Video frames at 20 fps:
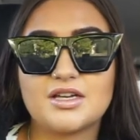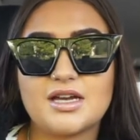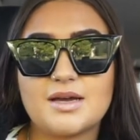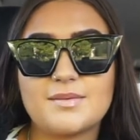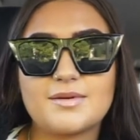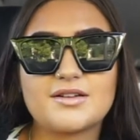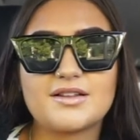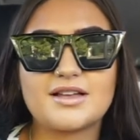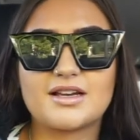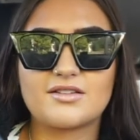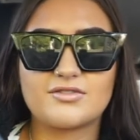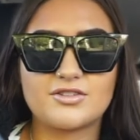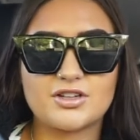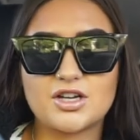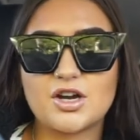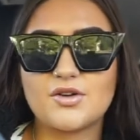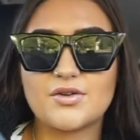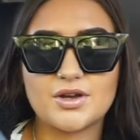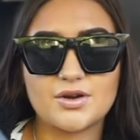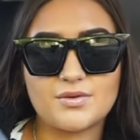a bit like of a
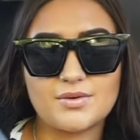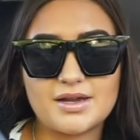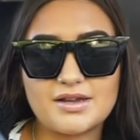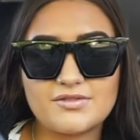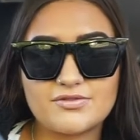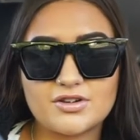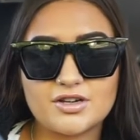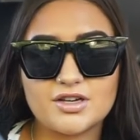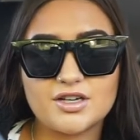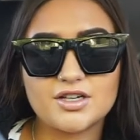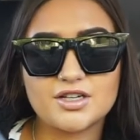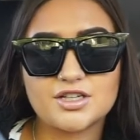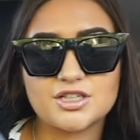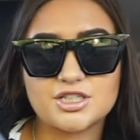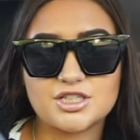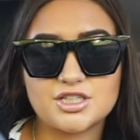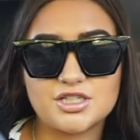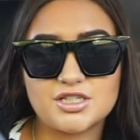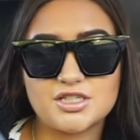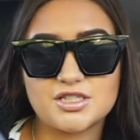going away for her, because
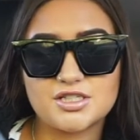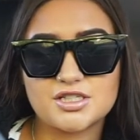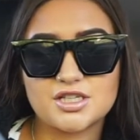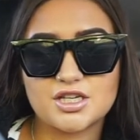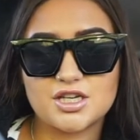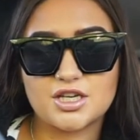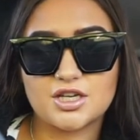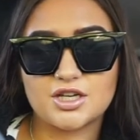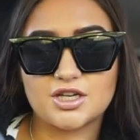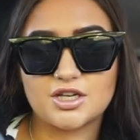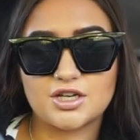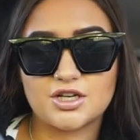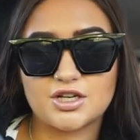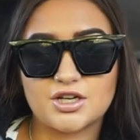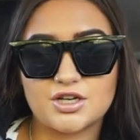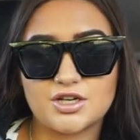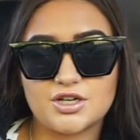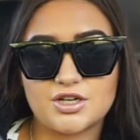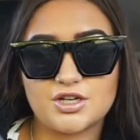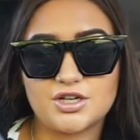she's gonna
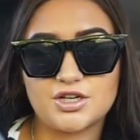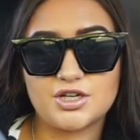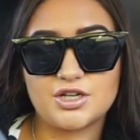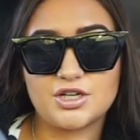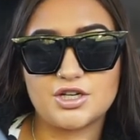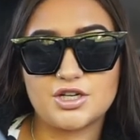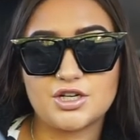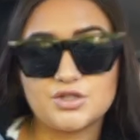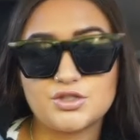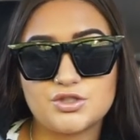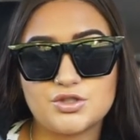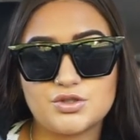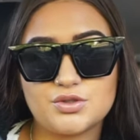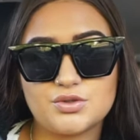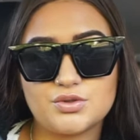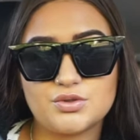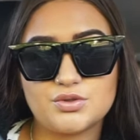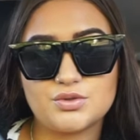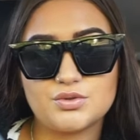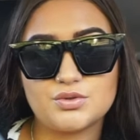go
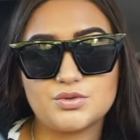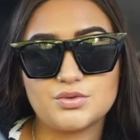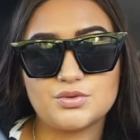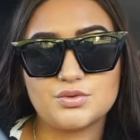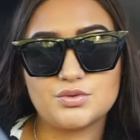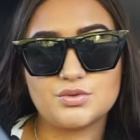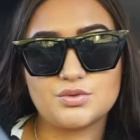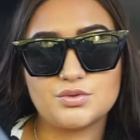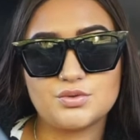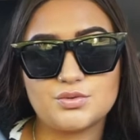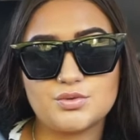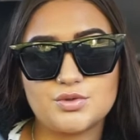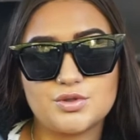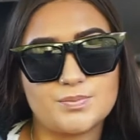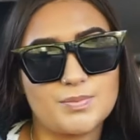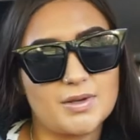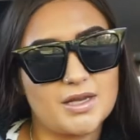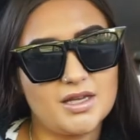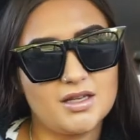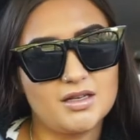to
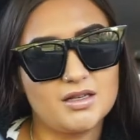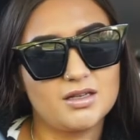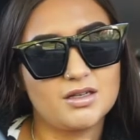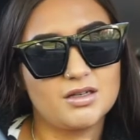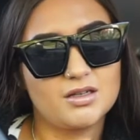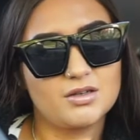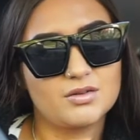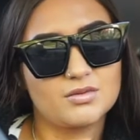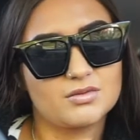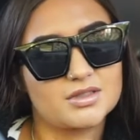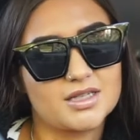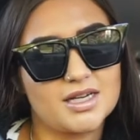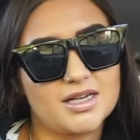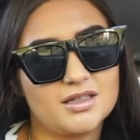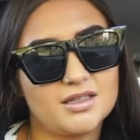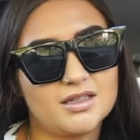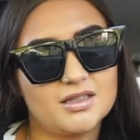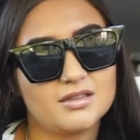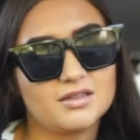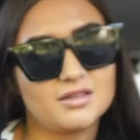Japan or
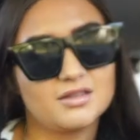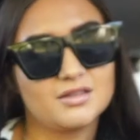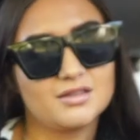Thailand.